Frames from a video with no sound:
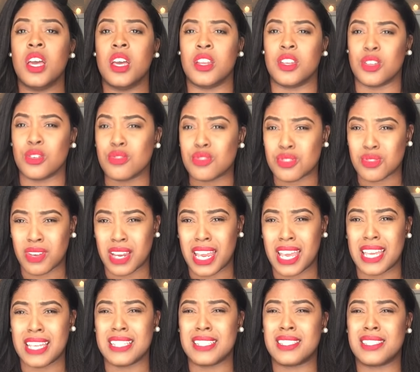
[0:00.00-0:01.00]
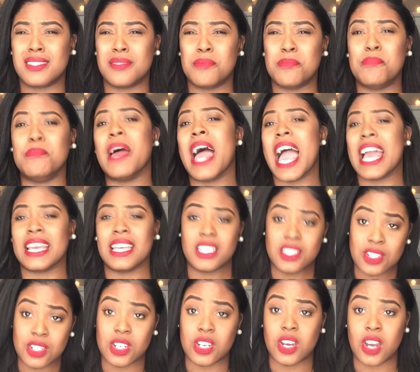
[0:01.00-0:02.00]
nutrients back
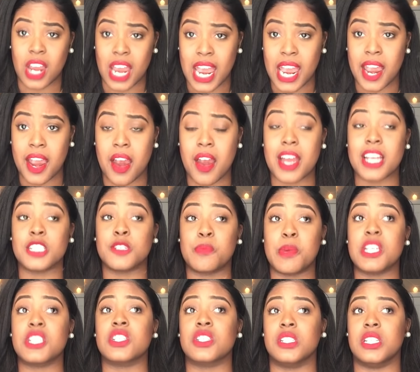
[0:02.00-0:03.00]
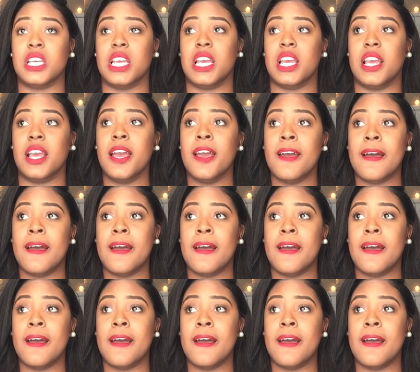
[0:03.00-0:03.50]
into your hair, especially